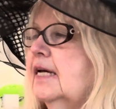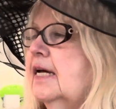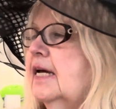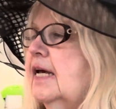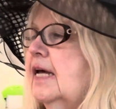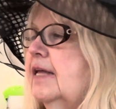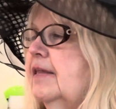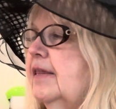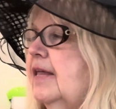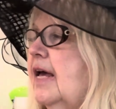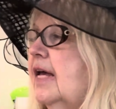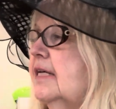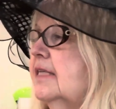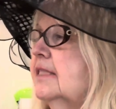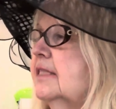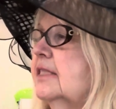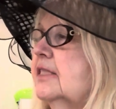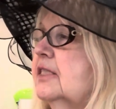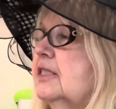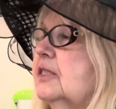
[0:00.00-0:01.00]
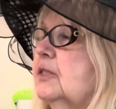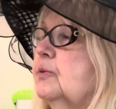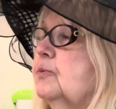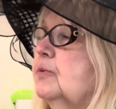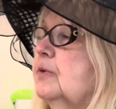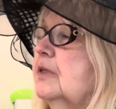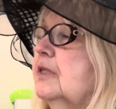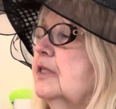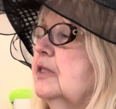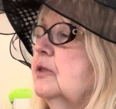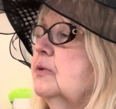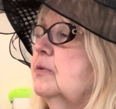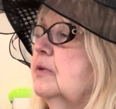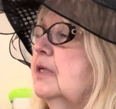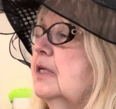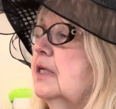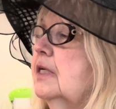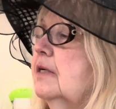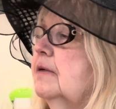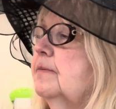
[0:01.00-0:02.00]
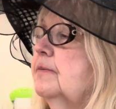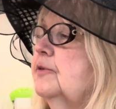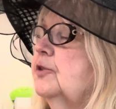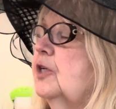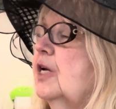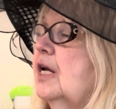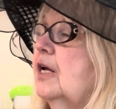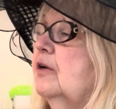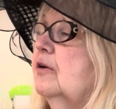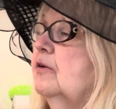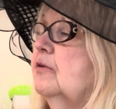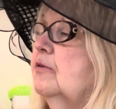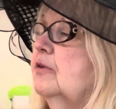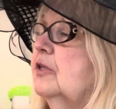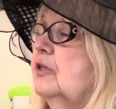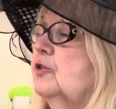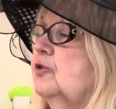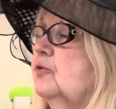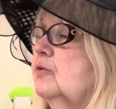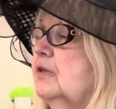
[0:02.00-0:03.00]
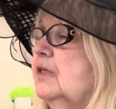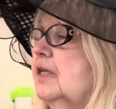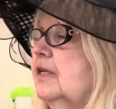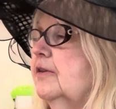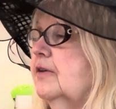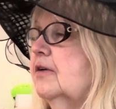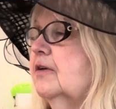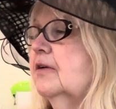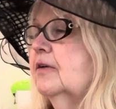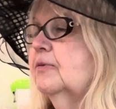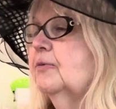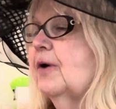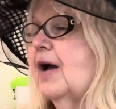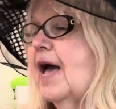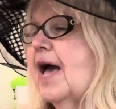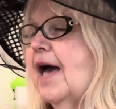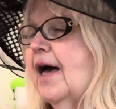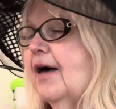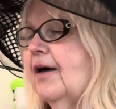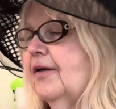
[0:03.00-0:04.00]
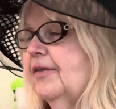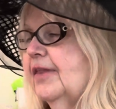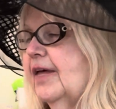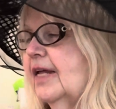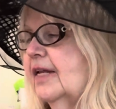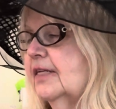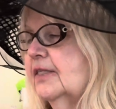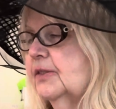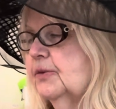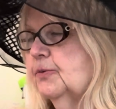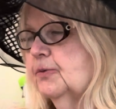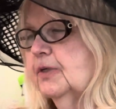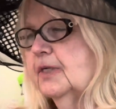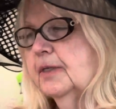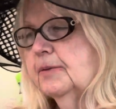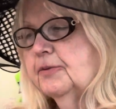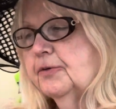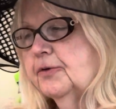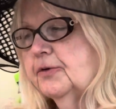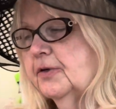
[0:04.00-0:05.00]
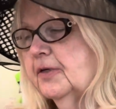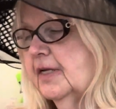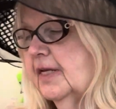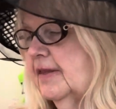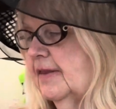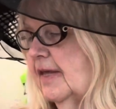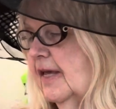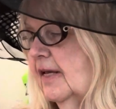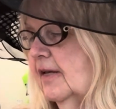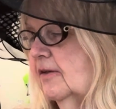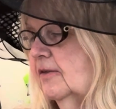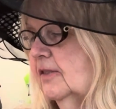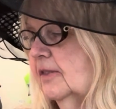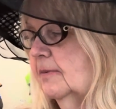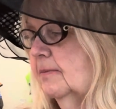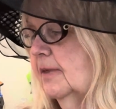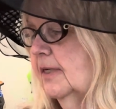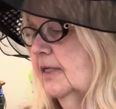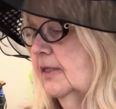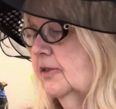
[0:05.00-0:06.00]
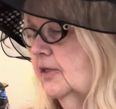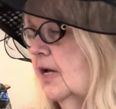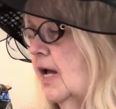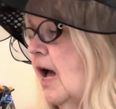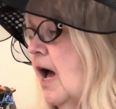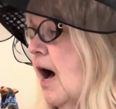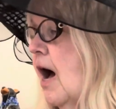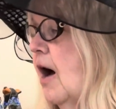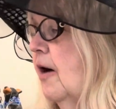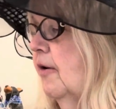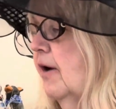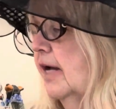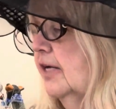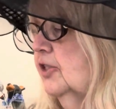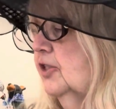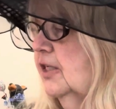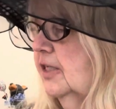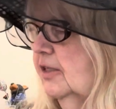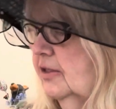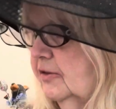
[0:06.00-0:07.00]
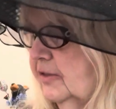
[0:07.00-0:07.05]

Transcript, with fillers: And that's just really sweet. June the 23rd. Wow, that is really pretty. Thank you so much. Oh, actually, I'll